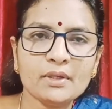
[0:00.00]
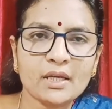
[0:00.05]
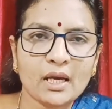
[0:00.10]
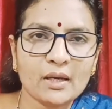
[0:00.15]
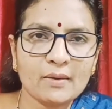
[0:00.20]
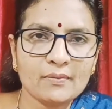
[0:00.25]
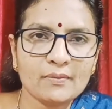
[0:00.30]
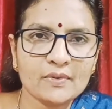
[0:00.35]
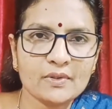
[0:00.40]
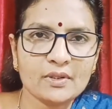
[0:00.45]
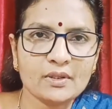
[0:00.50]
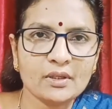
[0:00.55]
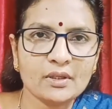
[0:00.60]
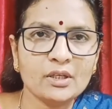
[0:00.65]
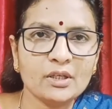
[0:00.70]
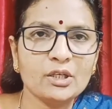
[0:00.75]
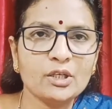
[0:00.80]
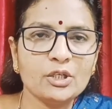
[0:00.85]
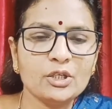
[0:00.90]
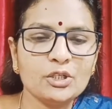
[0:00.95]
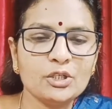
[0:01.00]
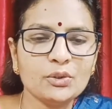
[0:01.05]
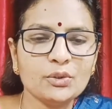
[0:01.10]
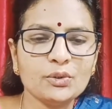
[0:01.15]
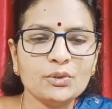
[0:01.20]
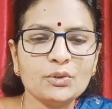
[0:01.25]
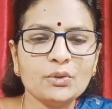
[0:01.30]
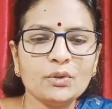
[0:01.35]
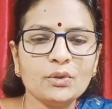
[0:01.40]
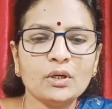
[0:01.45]
But
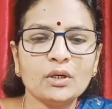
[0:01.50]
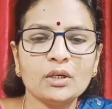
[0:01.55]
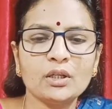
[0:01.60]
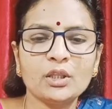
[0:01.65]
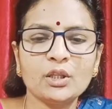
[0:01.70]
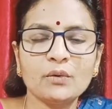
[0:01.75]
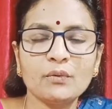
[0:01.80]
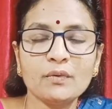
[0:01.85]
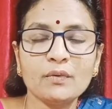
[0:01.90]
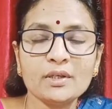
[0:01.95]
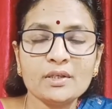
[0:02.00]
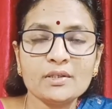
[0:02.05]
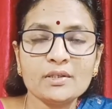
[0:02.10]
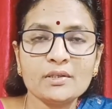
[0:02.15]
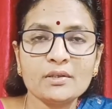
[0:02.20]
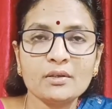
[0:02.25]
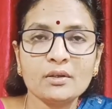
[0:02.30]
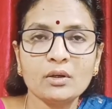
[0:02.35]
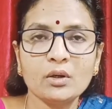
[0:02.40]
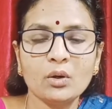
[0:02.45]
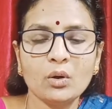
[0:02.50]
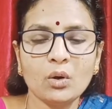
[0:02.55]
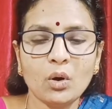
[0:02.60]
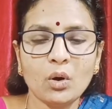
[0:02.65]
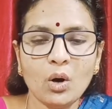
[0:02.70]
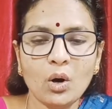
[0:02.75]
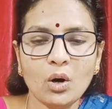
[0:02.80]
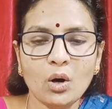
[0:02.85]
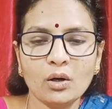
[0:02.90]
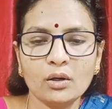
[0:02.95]
sometimes due to
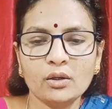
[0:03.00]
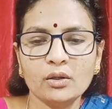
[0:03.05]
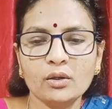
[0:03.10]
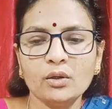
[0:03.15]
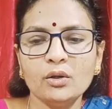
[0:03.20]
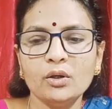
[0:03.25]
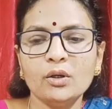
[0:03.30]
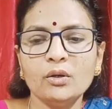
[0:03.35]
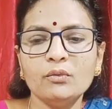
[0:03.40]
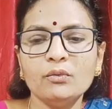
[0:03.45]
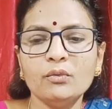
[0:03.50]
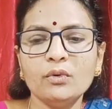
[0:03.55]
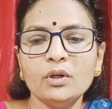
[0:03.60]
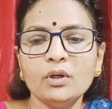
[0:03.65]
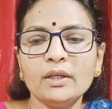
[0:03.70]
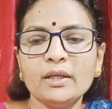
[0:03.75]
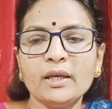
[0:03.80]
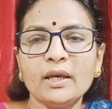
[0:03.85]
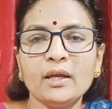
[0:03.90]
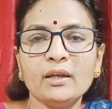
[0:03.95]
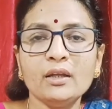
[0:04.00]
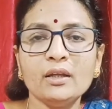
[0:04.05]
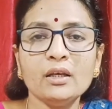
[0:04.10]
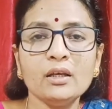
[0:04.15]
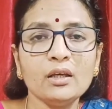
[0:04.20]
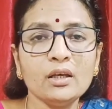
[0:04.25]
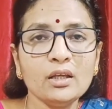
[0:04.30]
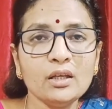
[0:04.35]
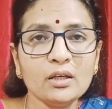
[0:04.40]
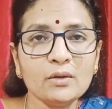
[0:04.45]
earthquakes or
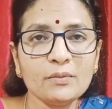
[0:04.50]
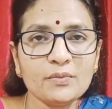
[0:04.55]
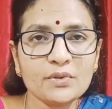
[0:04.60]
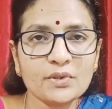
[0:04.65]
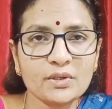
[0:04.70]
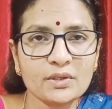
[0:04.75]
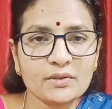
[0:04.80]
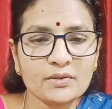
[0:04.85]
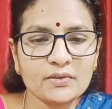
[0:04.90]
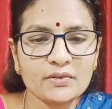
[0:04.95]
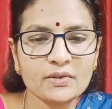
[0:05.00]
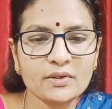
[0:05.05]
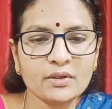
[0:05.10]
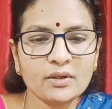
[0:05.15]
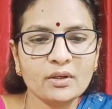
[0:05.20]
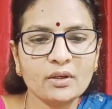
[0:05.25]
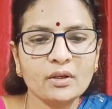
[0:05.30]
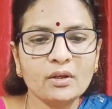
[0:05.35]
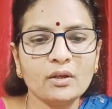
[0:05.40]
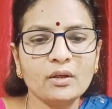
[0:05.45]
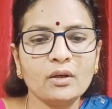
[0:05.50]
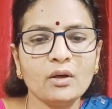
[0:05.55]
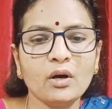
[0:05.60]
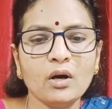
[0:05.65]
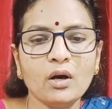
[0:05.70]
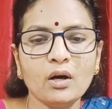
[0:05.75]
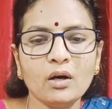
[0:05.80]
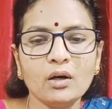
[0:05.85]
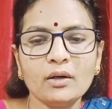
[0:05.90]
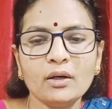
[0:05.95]
volcanic
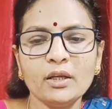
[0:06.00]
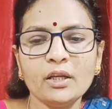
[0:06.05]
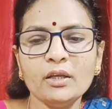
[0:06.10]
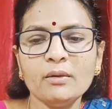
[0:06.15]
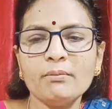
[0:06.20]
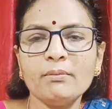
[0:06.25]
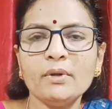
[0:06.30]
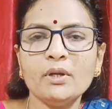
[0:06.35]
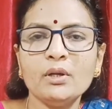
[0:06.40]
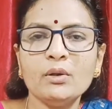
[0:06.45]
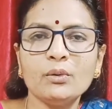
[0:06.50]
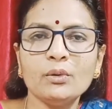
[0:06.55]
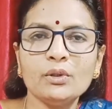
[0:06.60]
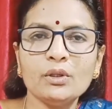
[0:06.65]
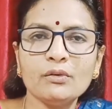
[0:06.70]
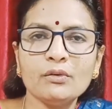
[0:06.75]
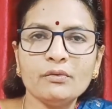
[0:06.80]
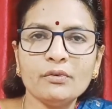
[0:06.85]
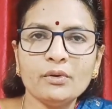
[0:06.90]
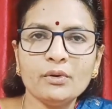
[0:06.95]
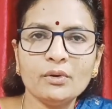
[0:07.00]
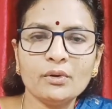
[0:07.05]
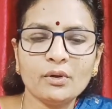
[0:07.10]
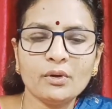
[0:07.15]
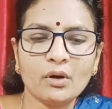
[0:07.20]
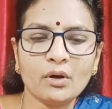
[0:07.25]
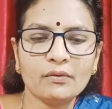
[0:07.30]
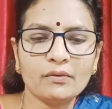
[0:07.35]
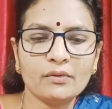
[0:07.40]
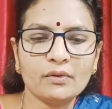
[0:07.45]
eruptions
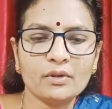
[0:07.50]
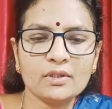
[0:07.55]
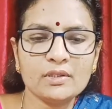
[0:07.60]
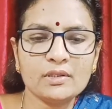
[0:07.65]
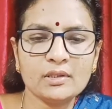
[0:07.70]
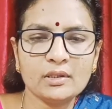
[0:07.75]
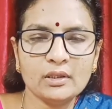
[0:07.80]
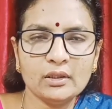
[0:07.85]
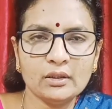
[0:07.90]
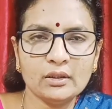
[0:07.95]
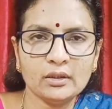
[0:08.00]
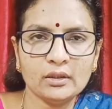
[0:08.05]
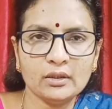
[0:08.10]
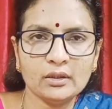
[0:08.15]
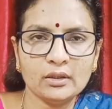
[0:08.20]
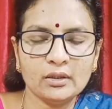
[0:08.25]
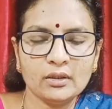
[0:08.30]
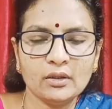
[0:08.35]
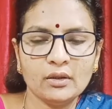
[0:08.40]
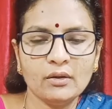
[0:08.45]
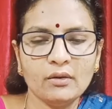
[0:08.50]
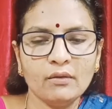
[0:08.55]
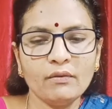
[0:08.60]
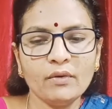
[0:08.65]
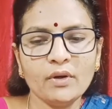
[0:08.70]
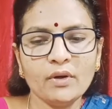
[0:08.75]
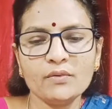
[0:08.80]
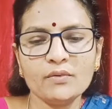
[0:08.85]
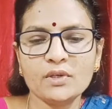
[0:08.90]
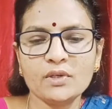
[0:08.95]
occurring below the floor of the
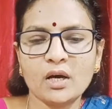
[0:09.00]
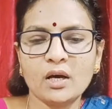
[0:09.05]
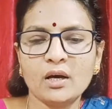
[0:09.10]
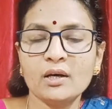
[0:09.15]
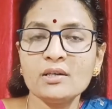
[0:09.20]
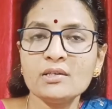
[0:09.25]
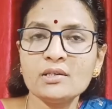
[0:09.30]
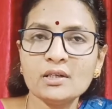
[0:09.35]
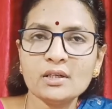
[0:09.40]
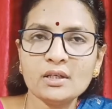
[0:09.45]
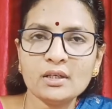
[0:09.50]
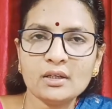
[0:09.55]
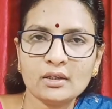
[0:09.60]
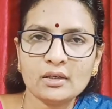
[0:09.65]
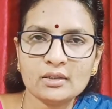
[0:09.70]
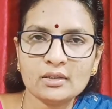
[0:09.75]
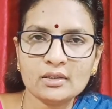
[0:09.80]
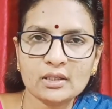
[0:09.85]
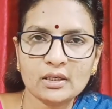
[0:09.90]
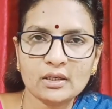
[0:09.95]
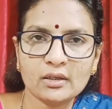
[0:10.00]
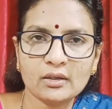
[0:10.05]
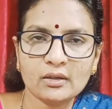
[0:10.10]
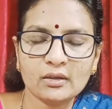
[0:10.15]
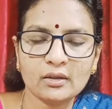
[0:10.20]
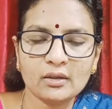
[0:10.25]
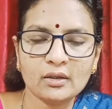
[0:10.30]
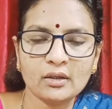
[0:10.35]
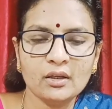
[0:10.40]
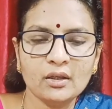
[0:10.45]
sea, waves
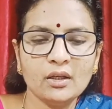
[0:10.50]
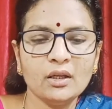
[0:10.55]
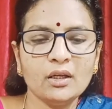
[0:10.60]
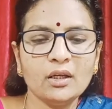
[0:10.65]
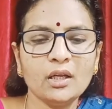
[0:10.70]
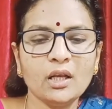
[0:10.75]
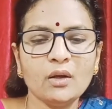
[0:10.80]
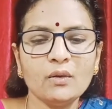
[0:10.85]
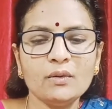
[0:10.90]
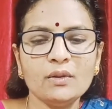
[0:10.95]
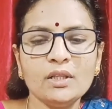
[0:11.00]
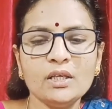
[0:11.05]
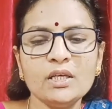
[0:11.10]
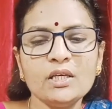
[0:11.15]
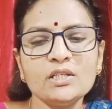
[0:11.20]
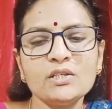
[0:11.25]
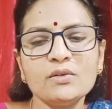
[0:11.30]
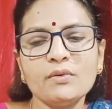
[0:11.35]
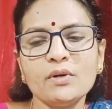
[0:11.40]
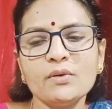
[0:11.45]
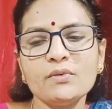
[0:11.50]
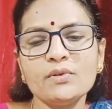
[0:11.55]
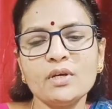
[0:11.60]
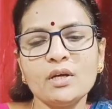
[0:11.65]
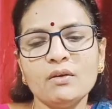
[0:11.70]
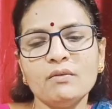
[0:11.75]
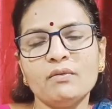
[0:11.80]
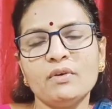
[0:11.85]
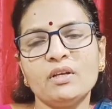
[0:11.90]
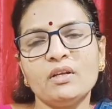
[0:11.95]
are generated.
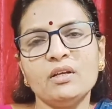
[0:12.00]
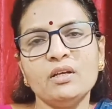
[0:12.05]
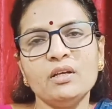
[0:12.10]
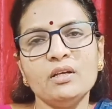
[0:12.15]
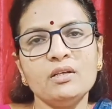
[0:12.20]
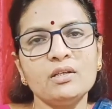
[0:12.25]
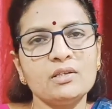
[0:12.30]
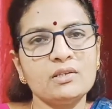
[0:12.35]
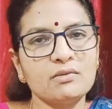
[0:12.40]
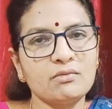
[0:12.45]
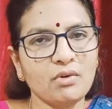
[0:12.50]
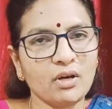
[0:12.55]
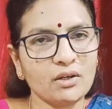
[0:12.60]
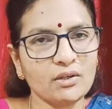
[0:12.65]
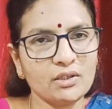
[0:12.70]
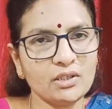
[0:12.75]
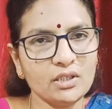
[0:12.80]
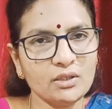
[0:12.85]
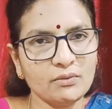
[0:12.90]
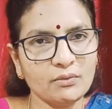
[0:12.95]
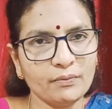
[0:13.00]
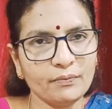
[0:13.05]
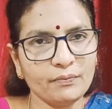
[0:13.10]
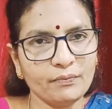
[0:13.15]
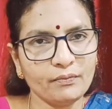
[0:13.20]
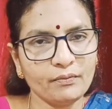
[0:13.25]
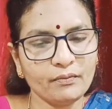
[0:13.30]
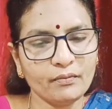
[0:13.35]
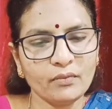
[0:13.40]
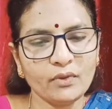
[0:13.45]
Now these waves are very
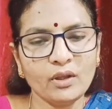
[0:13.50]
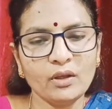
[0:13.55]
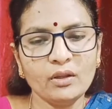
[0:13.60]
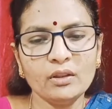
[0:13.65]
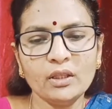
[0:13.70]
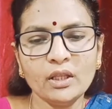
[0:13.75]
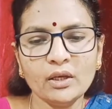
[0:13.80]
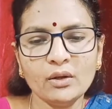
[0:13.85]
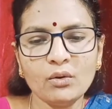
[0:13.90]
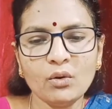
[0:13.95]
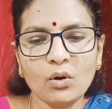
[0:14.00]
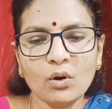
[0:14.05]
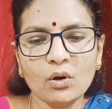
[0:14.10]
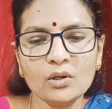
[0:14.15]
destructive.